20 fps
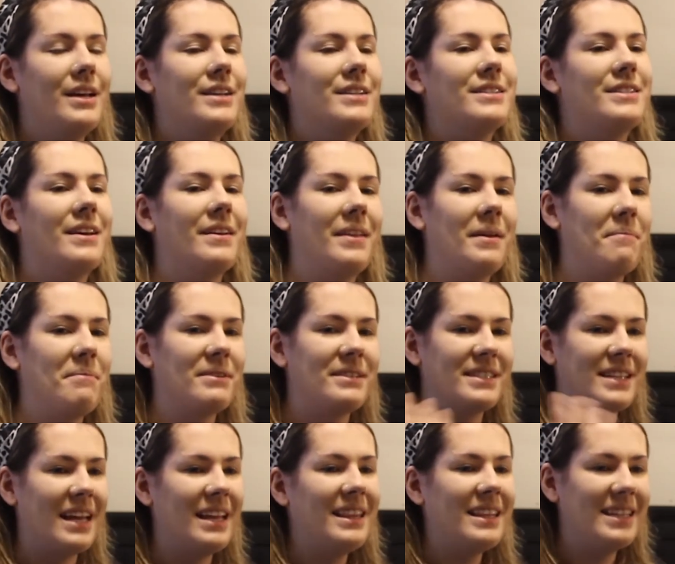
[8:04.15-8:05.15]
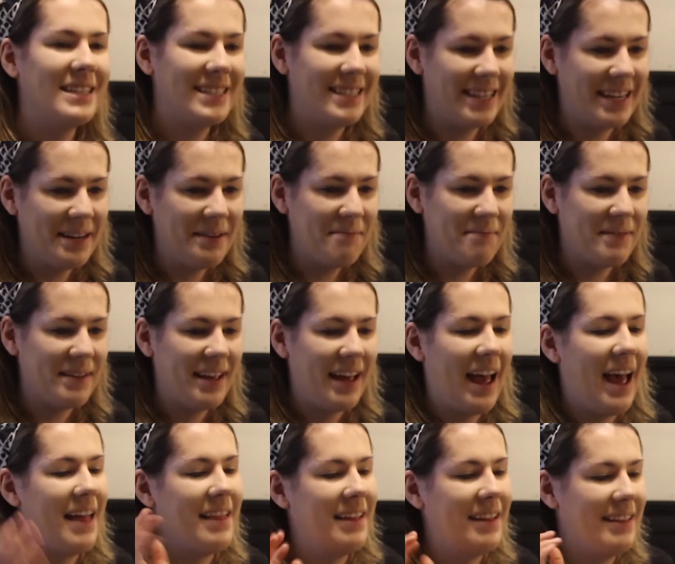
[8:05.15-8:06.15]
so they present the sheep,
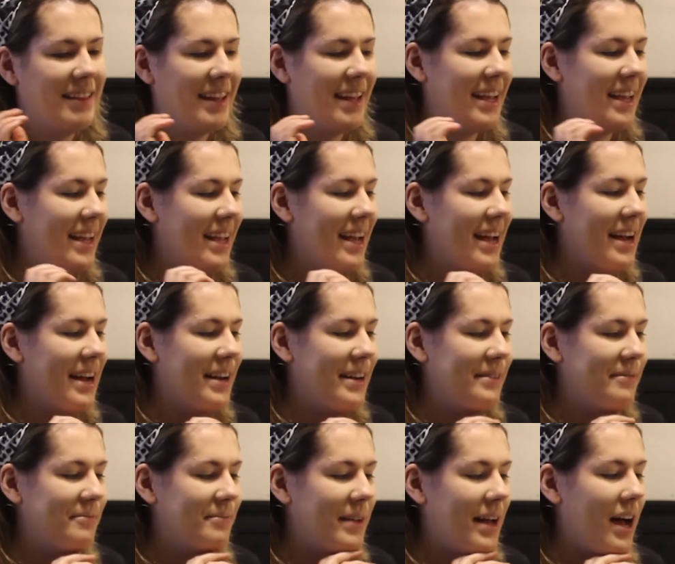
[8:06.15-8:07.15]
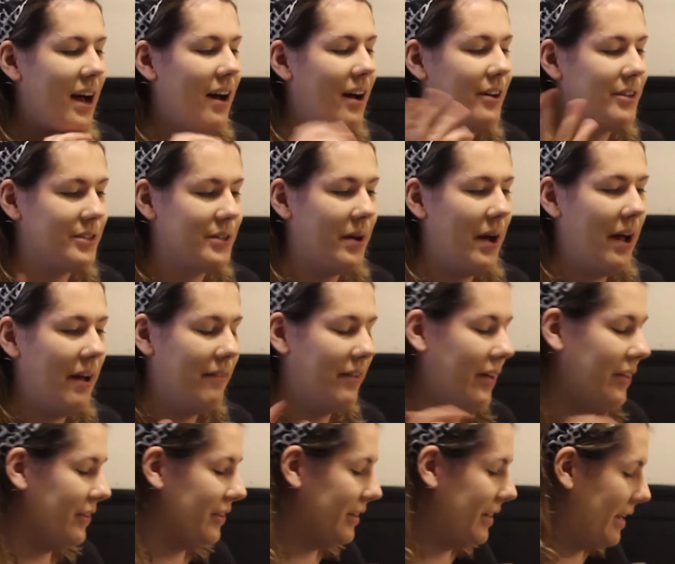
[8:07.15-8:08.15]
and then they also have
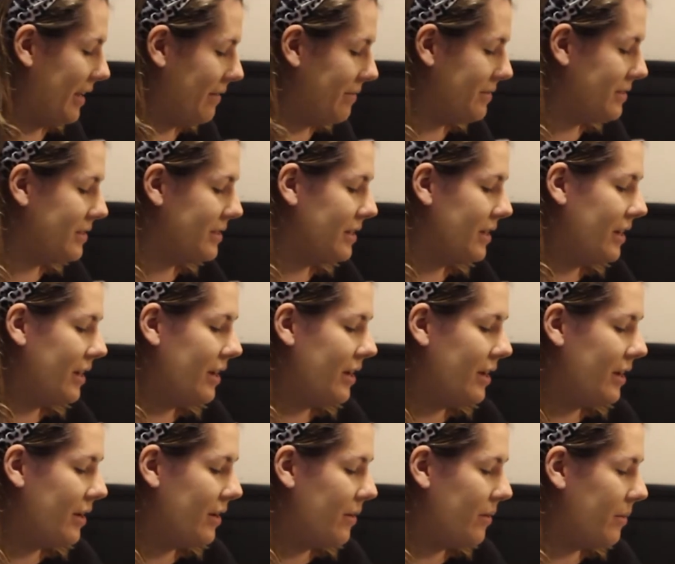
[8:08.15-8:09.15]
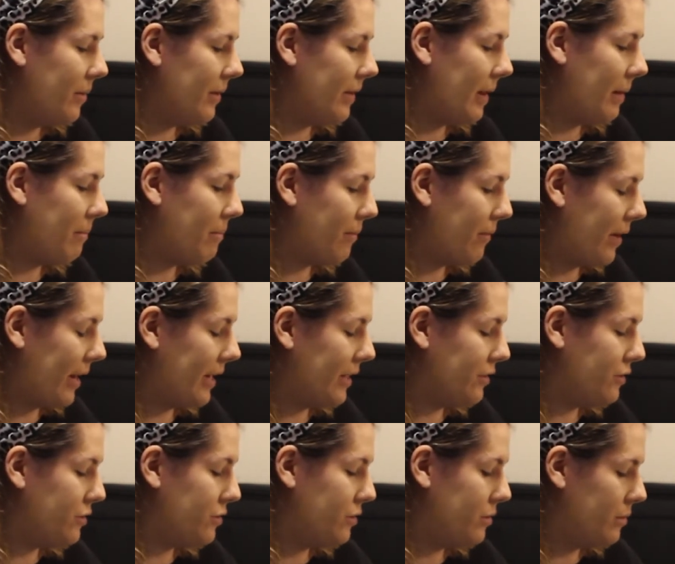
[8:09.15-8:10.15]
other gifts where they
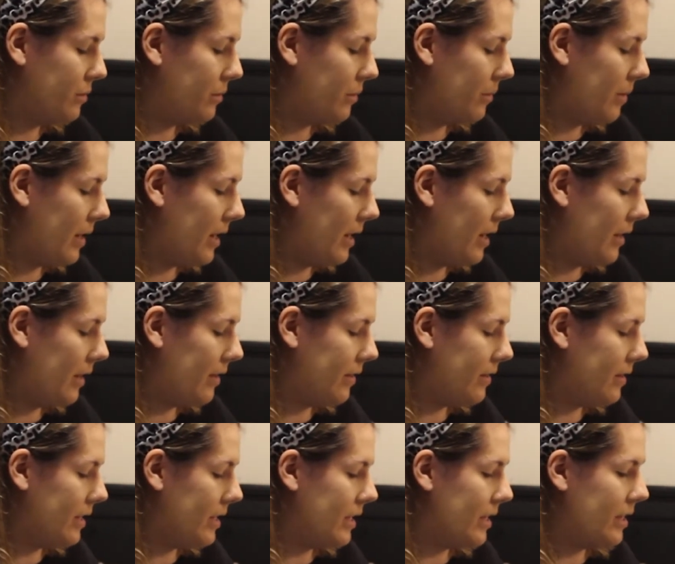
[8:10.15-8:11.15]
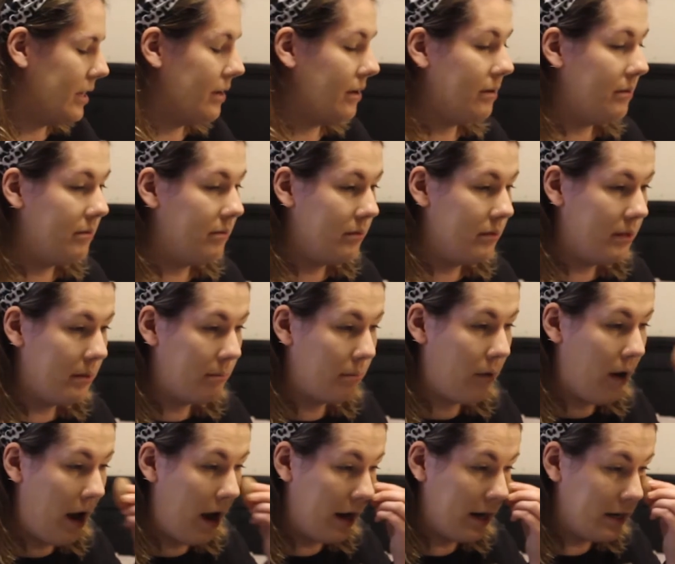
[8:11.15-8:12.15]
bring to the
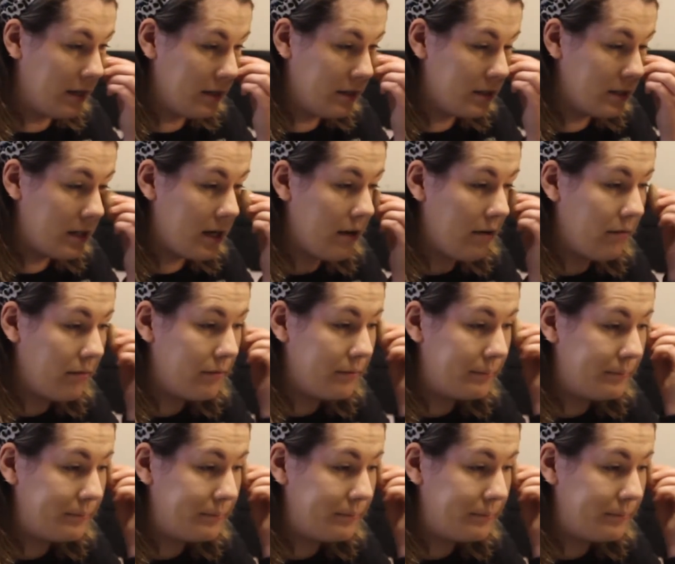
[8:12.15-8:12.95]
bride and stuff,